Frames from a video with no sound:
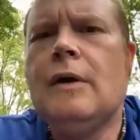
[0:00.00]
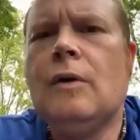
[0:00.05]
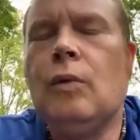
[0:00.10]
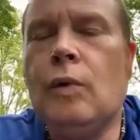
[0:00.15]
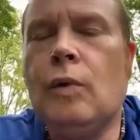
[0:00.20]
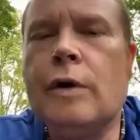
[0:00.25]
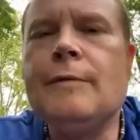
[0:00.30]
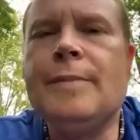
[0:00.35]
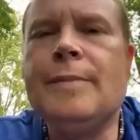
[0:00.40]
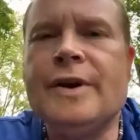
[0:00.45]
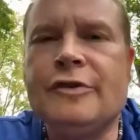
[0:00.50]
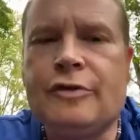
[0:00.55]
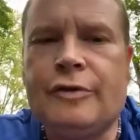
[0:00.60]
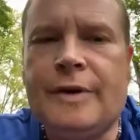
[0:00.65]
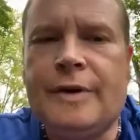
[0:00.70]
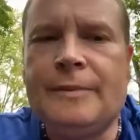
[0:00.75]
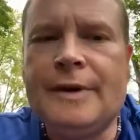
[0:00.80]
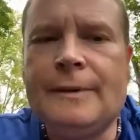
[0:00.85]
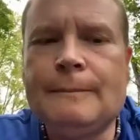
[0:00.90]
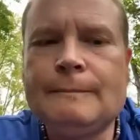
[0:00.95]
would have been
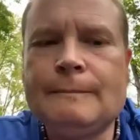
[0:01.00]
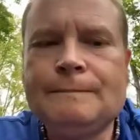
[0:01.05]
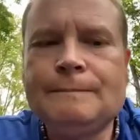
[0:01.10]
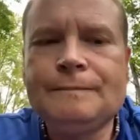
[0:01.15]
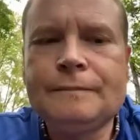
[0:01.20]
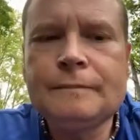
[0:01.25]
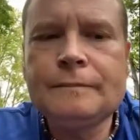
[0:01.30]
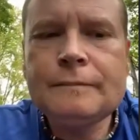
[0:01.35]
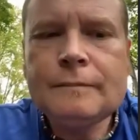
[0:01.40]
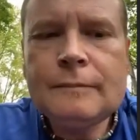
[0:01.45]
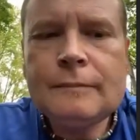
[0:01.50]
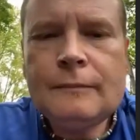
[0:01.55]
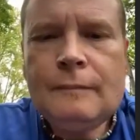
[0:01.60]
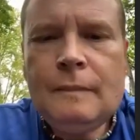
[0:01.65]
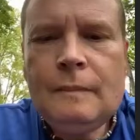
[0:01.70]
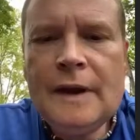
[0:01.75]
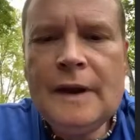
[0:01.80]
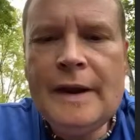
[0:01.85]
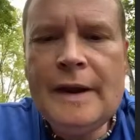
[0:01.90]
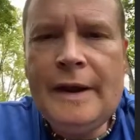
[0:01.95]
treatment.
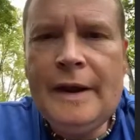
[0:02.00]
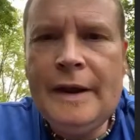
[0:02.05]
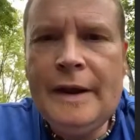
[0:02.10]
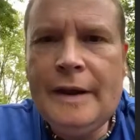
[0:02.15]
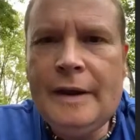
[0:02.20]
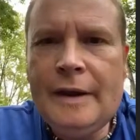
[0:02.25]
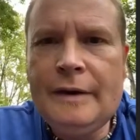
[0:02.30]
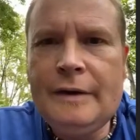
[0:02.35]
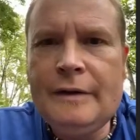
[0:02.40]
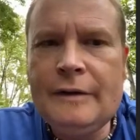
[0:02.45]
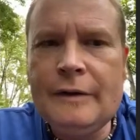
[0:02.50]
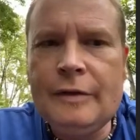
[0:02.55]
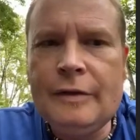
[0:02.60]
And